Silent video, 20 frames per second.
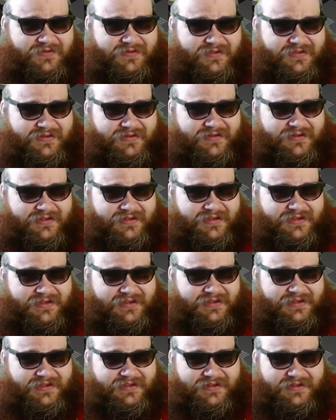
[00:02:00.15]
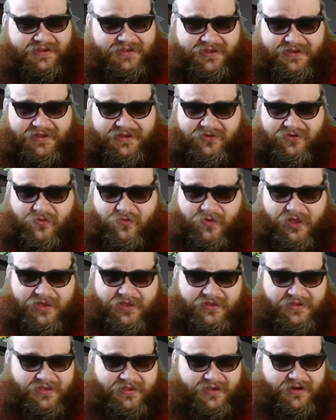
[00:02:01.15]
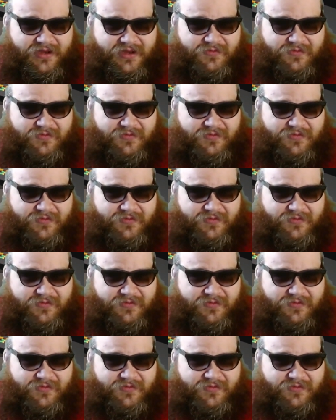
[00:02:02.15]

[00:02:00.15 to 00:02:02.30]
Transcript: with it. They kind of waste that